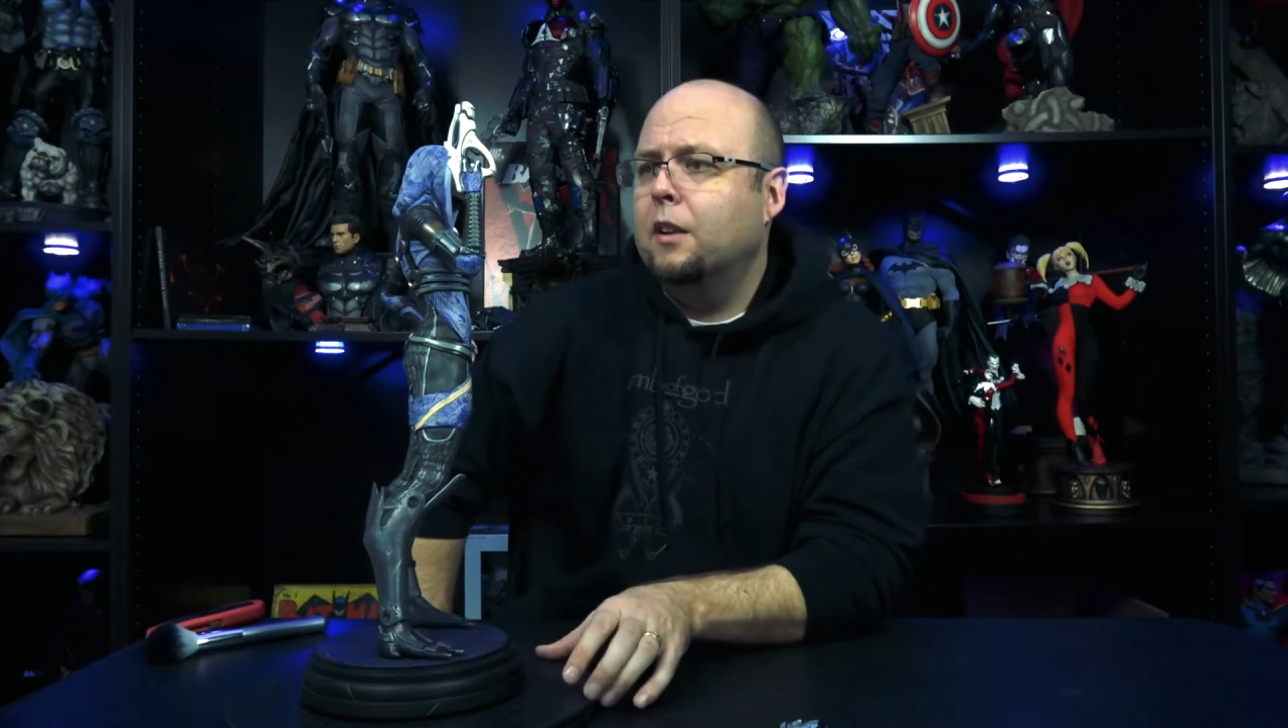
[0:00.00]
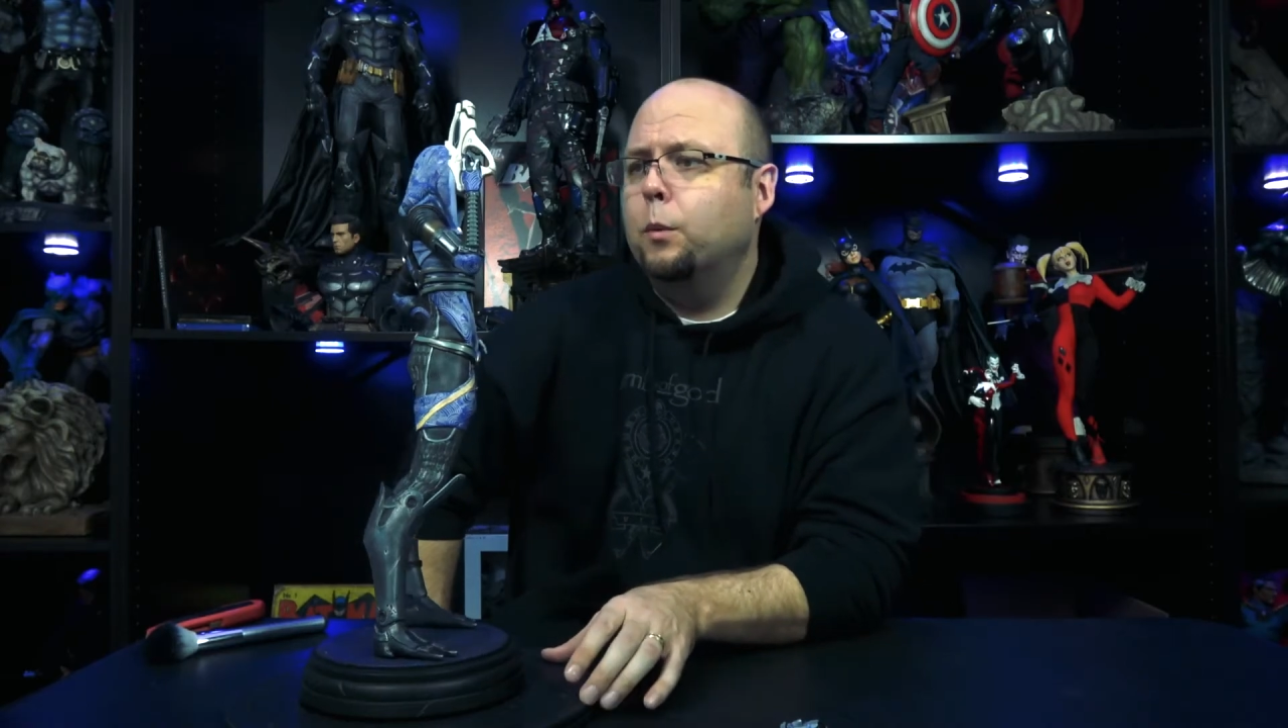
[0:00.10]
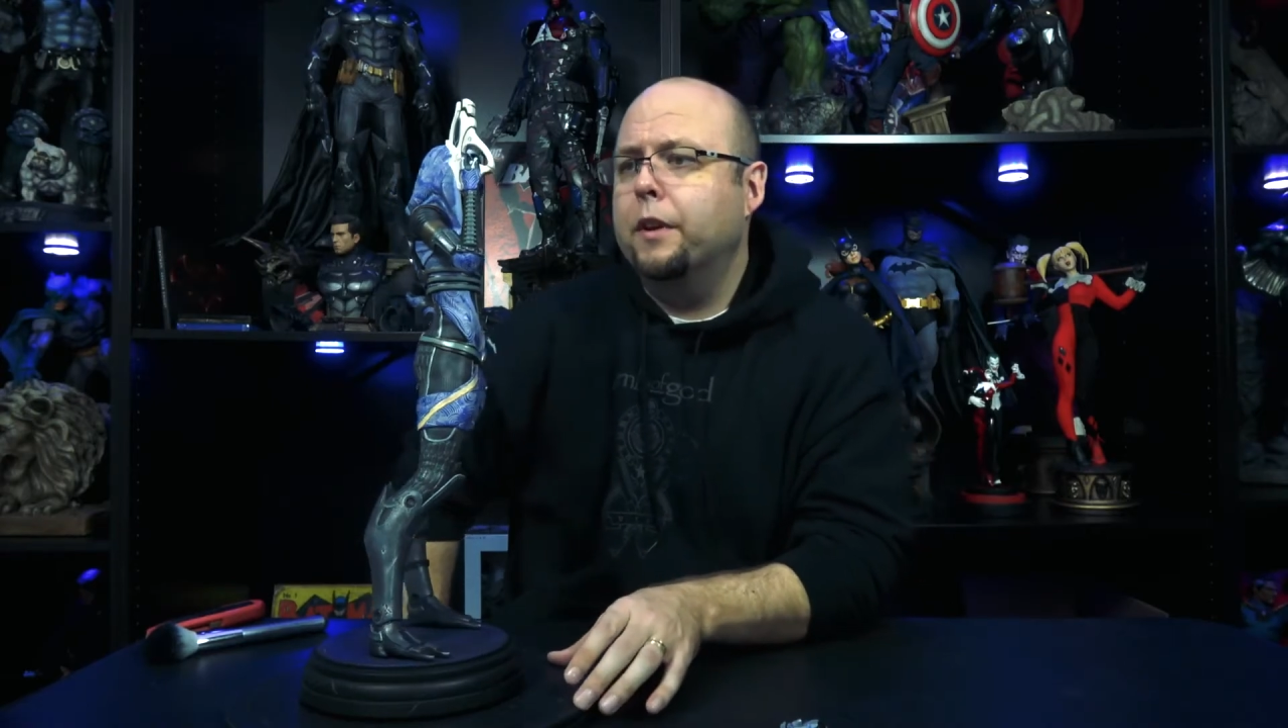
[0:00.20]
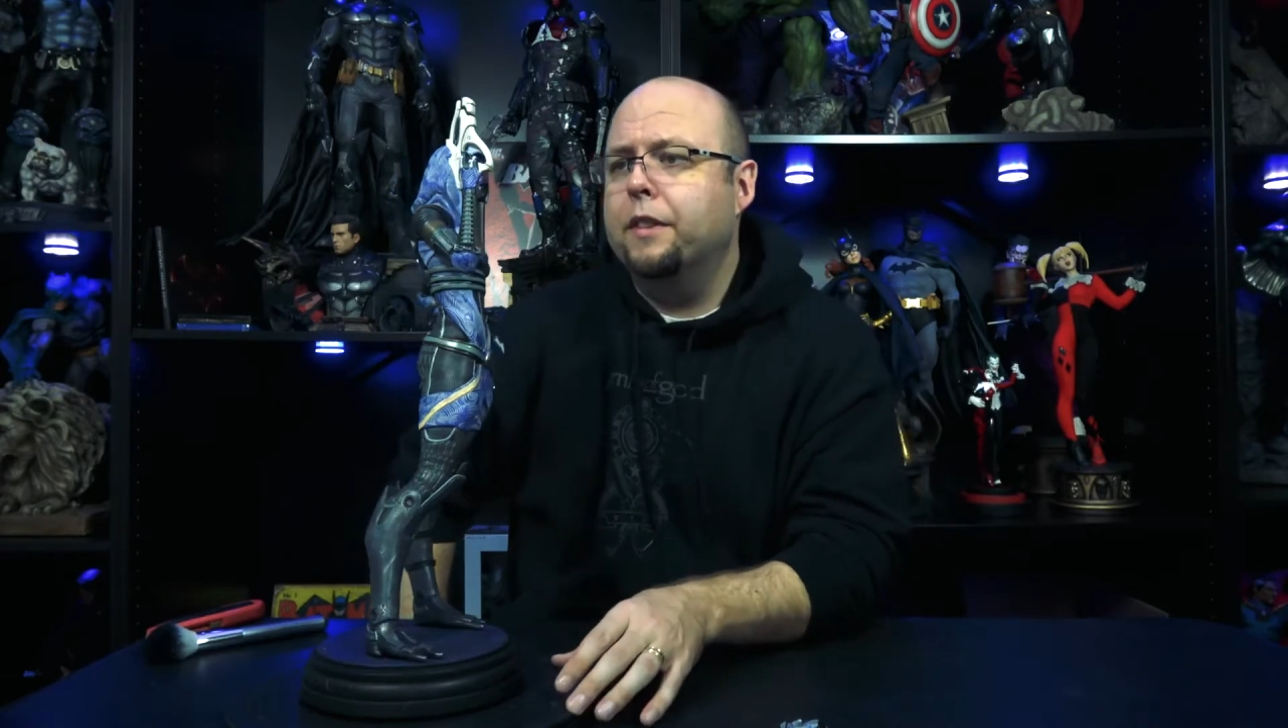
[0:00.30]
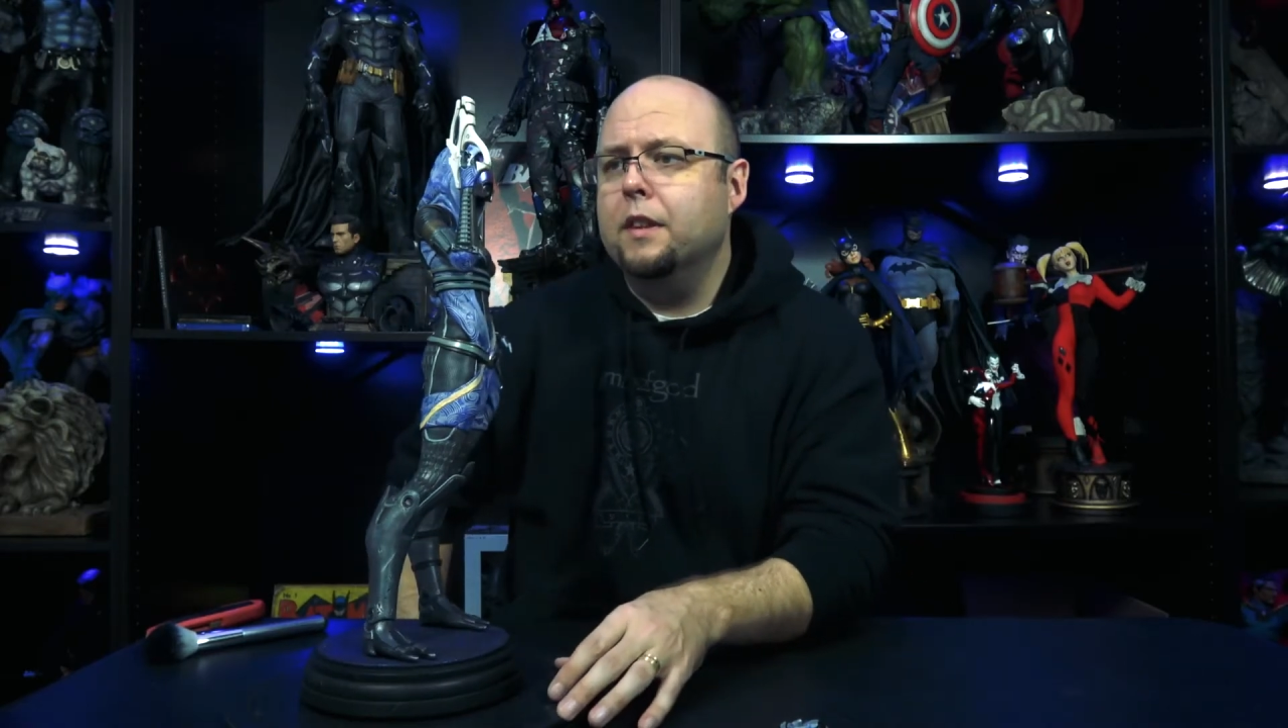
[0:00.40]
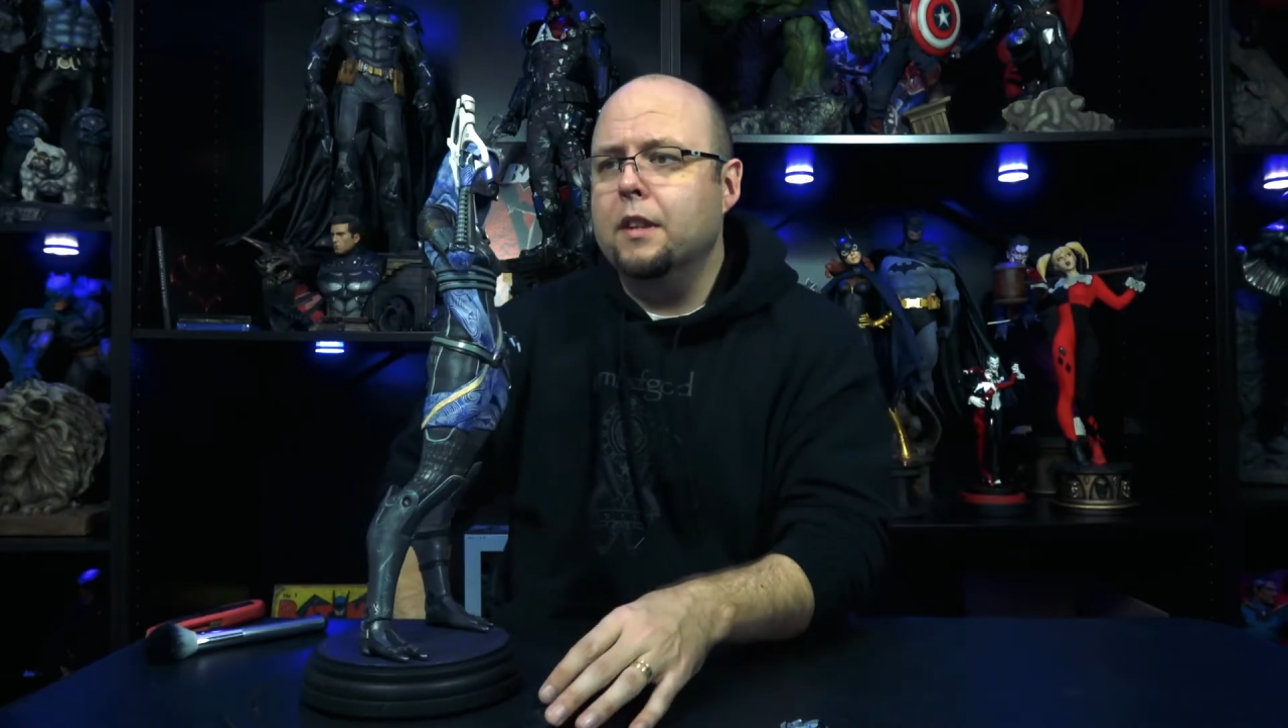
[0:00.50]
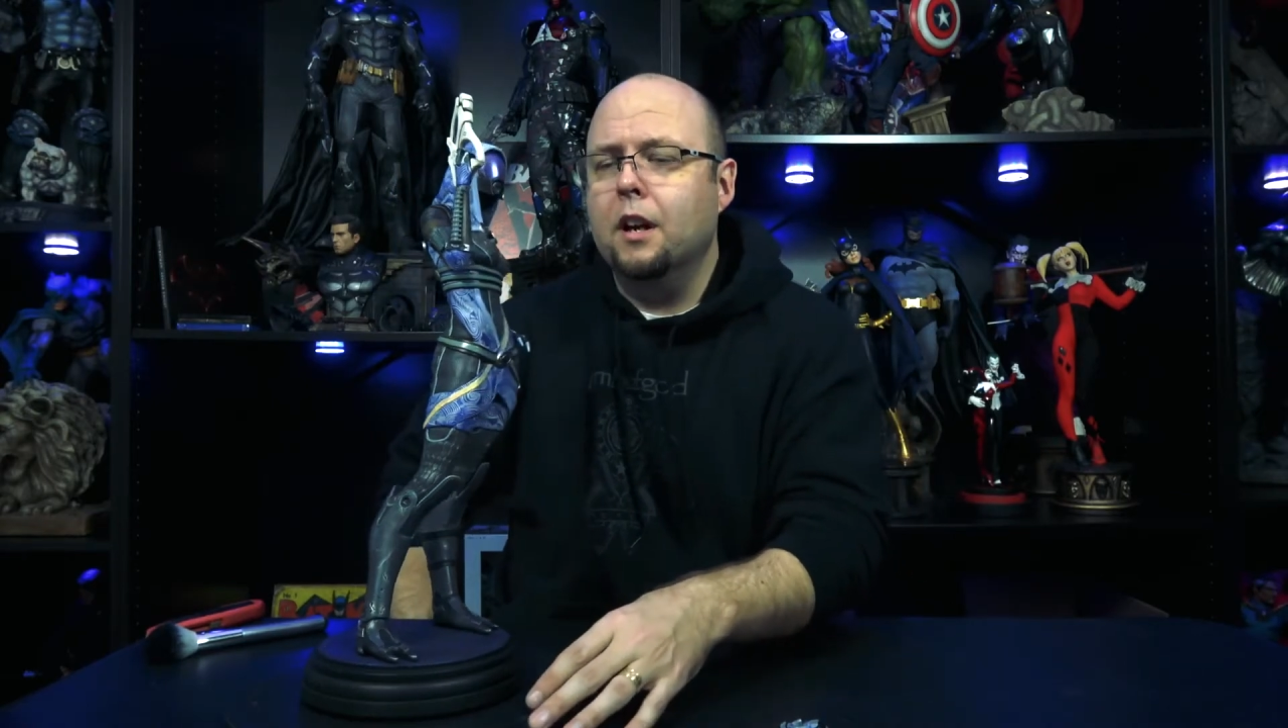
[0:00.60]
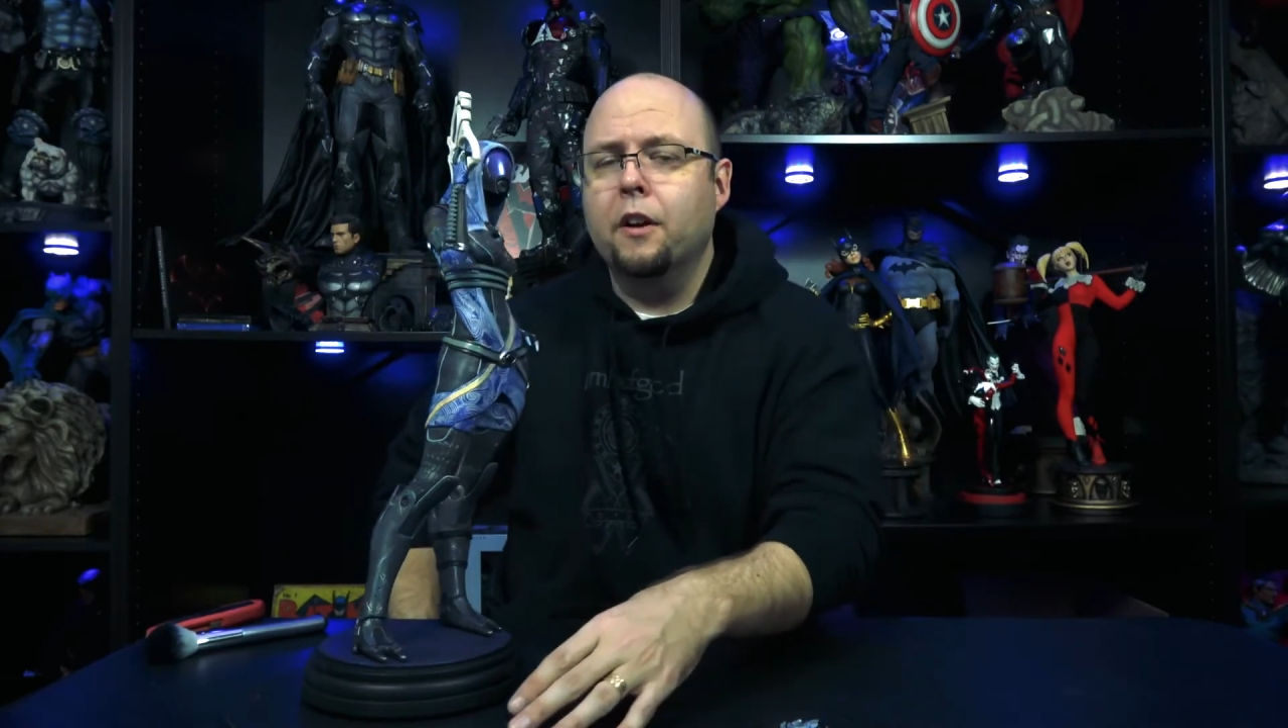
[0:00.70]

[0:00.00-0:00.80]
with the